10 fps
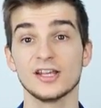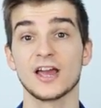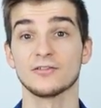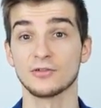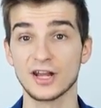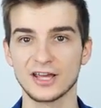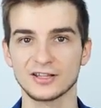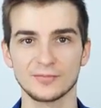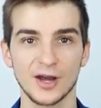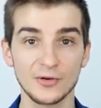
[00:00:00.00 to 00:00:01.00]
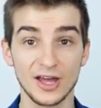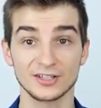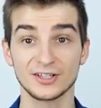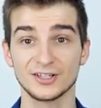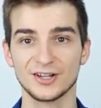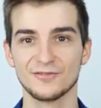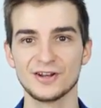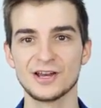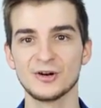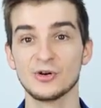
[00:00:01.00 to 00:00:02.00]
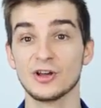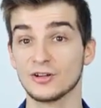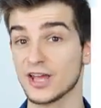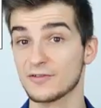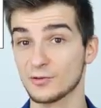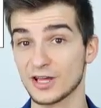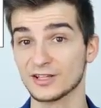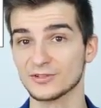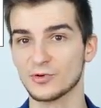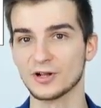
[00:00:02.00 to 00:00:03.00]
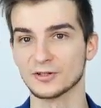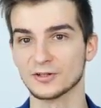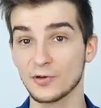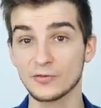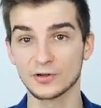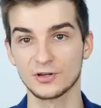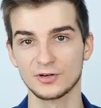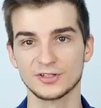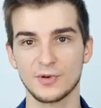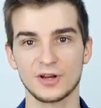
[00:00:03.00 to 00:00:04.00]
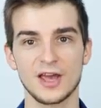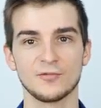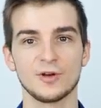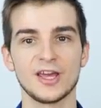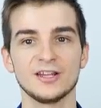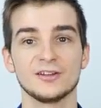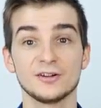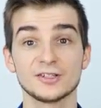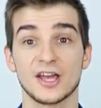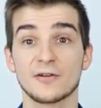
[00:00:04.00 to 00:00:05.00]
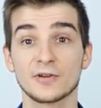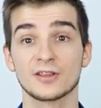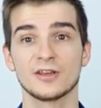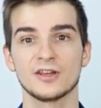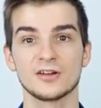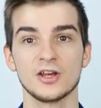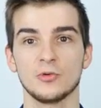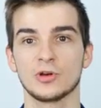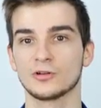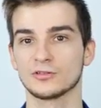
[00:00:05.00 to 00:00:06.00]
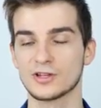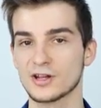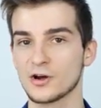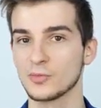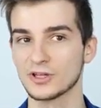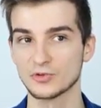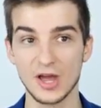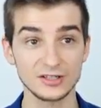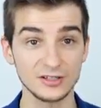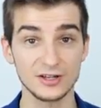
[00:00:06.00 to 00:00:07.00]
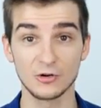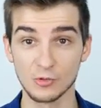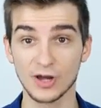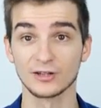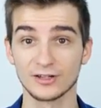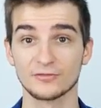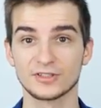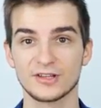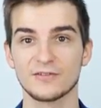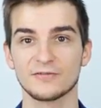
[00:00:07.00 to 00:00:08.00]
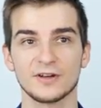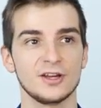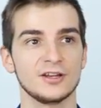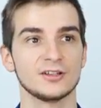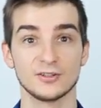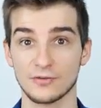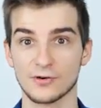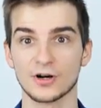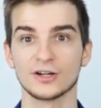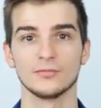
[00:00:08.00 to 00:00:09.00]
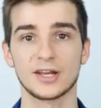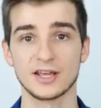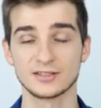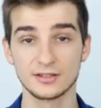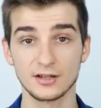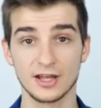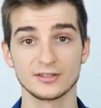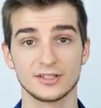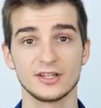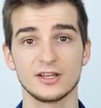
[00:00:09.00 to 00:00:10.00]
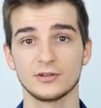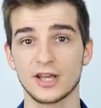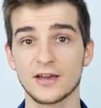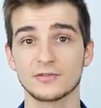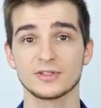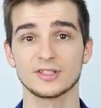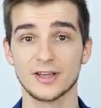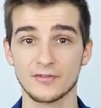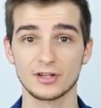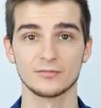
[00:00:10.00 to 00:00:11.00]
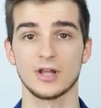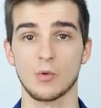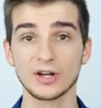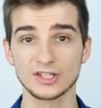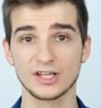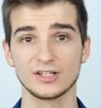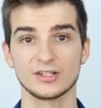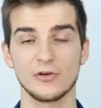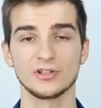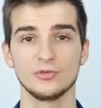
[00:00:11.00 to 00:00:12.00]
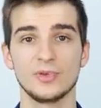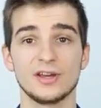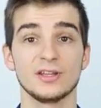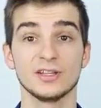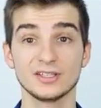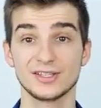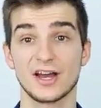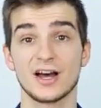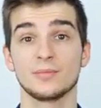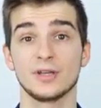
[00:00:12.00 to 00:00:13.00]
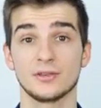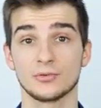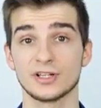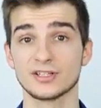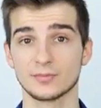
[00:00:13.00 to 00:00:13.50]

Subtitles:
the iPhone 8. And by the way, I actually did a video on the iPhone 8 as well, so if you're curious about the iPhone 8, here's everything we currently know, because we actually know quite a lot of stuff so far. But yeah, still LCD on the iPhone 7. Now one change is going to be a DCI P3